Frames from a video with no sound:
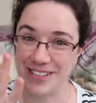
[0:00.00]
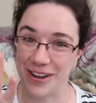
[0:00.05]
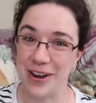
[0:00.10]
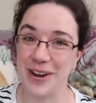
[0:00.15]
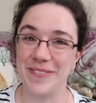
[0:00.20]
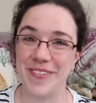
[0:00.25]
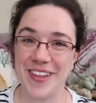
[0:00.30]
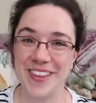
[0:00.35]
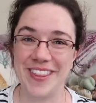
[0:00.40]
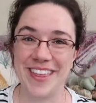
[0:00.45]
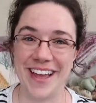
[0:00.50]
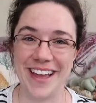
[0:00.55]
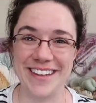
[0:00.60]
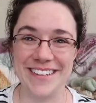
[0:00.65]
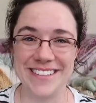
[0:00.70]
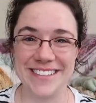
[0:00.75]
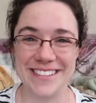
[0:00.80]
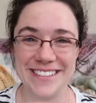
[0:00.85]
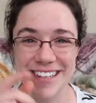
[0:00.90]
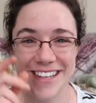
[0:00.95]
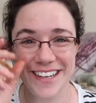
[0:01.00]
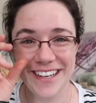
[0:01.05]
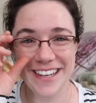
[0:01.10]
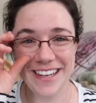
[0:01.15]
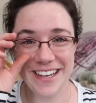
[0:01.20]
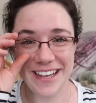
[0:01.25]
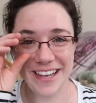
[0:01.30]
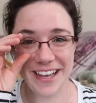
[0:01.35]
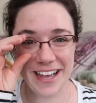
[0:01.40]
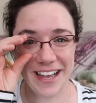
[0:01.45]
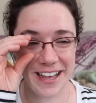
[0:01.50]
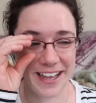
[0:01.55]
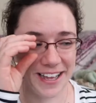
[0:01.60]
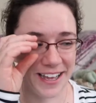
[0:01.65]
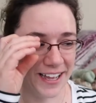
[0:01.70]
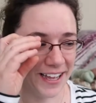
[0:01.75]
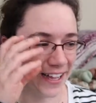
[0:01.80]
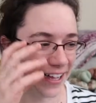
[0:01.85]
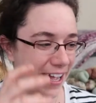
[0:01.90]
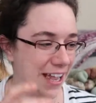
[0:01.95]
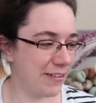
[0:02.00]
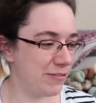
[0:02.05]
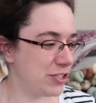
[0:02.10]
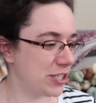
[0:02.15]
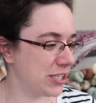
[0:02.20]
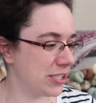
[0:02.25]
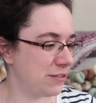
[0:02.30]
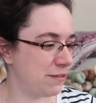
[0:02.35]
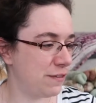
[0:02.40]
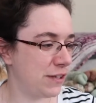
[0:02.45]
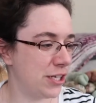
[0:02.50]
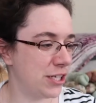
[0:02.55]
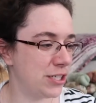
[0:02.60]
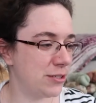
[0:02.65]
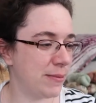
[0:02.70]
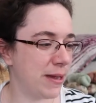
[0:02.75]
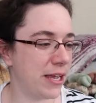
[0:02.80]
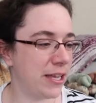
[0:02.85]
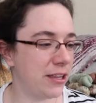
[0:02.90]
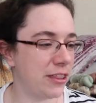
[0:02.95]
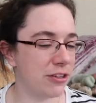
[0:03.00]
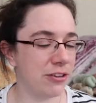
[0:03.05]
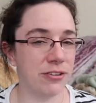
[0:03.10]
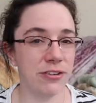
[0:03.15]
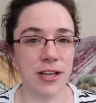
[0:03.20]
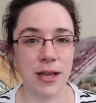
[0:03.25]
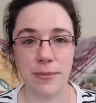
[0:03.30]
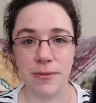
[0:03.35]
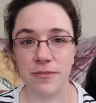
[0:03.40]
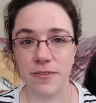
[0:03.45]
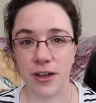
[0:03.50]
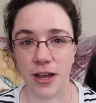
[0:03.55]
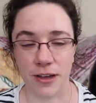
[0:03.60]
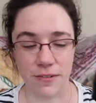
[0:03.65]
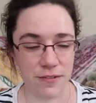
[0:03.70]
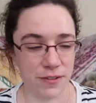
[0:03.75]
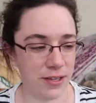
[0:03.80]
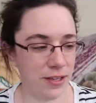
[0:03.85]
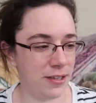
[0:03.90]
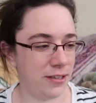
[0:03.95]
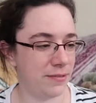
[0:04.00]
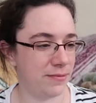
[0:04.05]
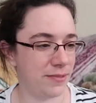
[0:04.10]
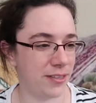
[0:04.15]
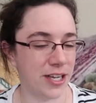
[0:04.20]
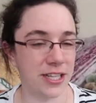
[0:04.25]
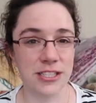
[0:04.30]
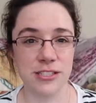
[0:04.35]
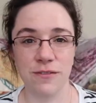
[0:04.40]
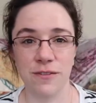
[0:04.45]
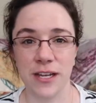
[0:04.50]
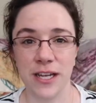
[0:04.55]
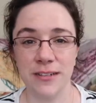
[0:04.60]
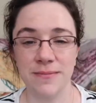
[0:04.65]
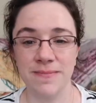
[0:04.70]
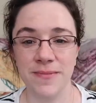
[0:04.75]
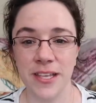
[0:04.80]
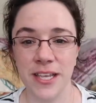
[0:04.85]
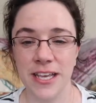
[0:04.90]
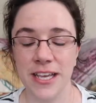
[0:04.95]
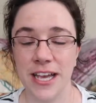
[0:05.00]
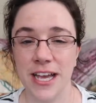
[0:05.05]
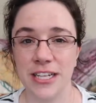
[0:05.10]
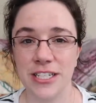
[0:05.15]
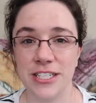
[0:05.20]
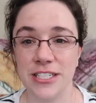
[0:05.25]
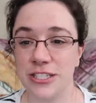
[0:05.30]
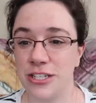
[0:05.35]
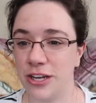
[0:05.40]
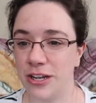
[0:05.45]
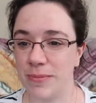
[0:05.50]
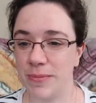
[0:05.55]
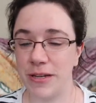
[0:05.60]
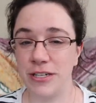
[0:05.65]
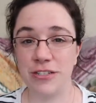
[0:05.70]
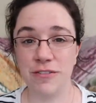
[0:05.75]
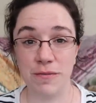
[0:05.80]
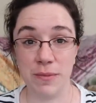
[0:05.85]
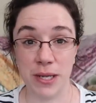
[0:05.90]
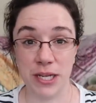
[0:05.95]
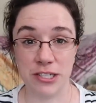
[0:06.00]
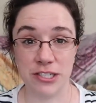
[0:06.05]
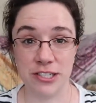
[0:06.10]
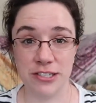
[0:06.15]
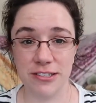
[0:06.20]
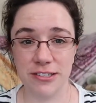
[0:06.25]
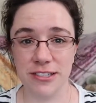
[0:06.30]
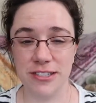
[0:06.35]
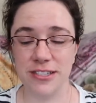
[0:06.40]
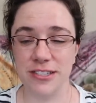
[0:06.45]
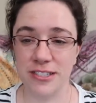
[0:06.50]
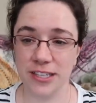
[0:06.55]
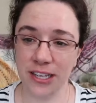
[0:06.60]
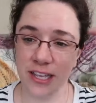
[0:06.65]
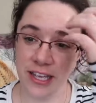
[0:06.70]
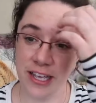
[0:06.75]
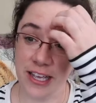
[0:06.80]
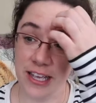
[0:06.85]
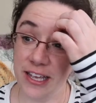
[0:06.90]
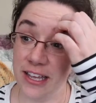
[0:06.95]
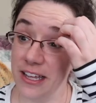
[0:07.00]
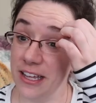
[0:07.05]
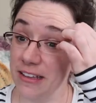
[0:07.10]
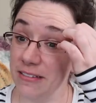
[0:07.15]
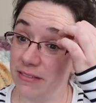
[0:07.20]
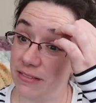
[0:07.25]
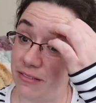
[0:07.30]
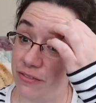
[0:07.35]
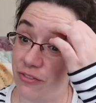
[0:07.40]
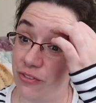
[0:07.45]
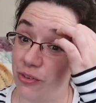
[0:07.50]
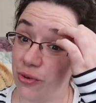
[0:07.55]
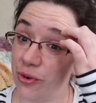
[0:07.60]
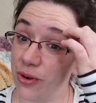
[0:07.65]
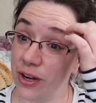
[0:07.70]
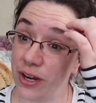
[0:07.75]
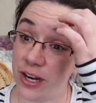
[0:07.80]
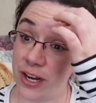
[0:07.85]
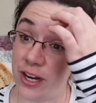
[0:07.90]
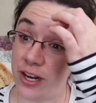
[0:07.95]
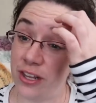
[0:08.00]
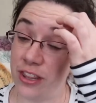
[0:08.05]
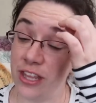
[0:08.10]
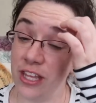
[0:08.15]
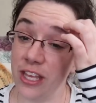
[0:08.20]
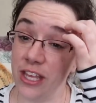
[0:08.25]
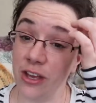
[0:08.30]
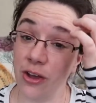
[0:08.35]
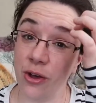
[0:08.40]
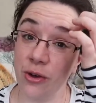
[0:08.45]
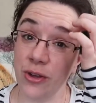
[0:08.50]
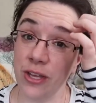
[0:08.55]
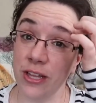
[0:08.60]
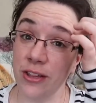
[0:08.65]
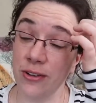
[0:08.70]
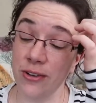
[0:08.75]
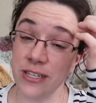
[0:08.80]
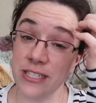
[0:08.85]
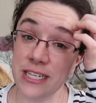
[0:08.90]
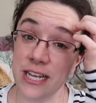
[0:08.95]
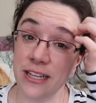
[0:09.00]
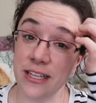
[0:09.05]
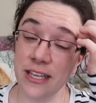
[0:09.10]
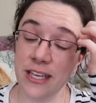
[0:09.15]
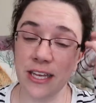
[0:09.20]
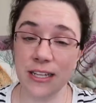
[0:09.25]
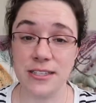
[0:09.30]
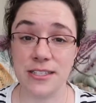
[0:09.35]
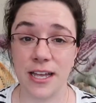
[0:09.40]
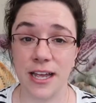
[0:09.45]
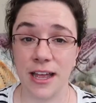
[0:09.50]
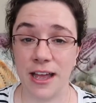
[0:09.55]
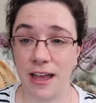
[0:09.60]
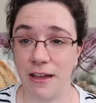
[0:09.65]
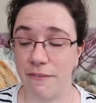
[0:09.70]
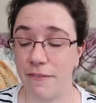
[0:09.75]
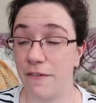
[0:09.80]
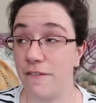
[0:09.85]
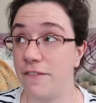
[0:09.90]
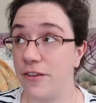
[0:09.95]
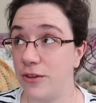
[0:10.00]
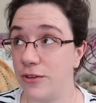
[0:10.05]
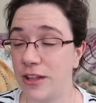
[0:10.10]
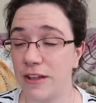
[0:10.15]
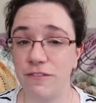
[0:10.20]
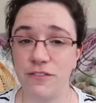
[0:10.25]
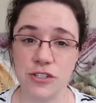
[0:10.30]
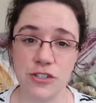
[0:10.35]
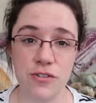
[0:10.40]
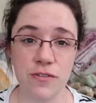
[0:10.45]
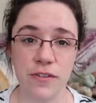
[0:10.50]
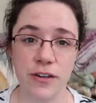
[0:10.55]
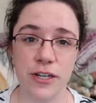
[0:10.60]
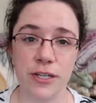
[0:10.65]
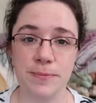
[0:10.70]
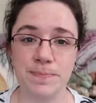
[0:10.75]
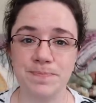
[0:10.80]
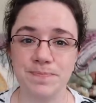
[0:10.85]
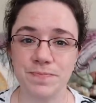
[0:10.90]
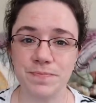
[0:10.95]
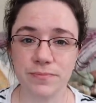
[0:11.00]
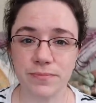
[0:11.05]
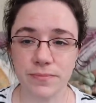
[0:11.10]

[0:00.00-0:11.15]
about that. I've just finished my third cup of coffee. That's fun. Just took a bunch of pictures for the Joji Locatelli kits. I have a few left over